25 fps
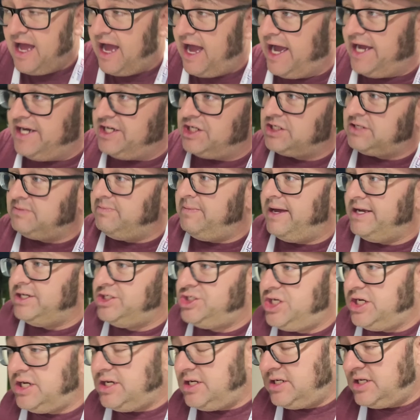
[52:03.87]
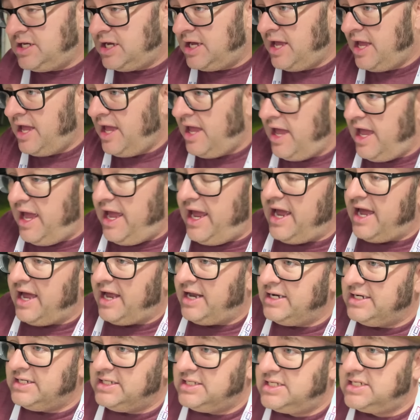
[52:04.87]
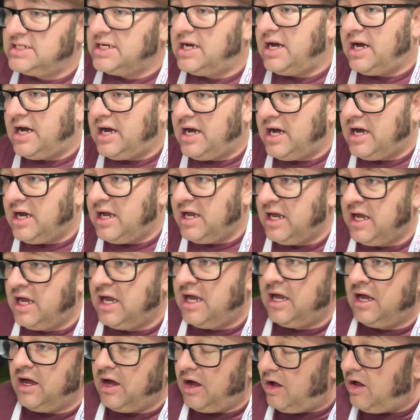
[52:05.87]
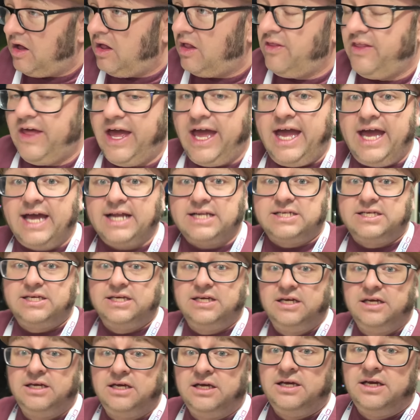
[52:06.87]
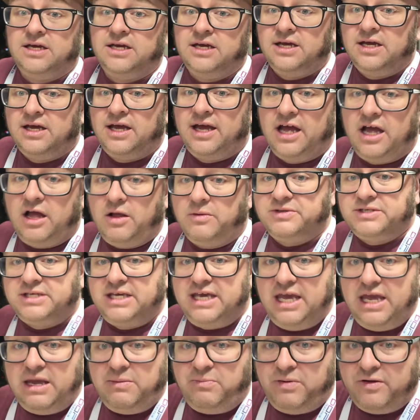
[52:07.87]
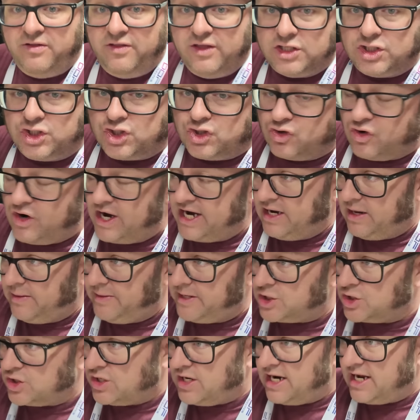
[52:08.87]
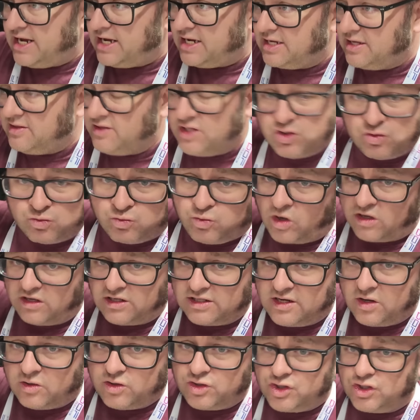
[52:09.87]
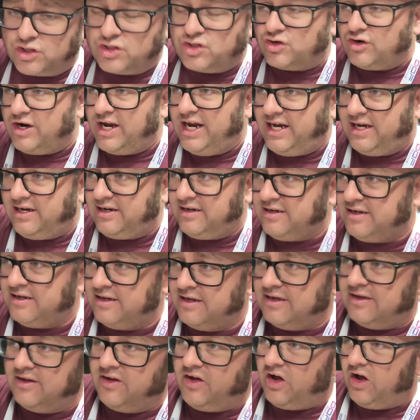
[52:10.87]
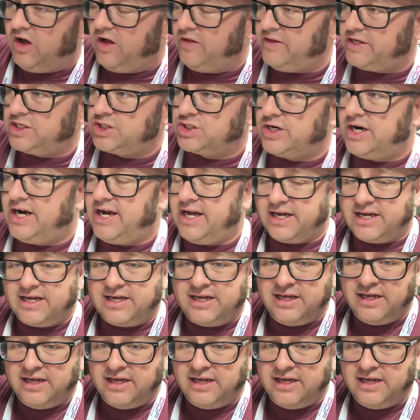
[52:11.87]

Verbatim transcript: I just mentioned. And uh, all that helps keep this train on the track, this roller coaster train on the track,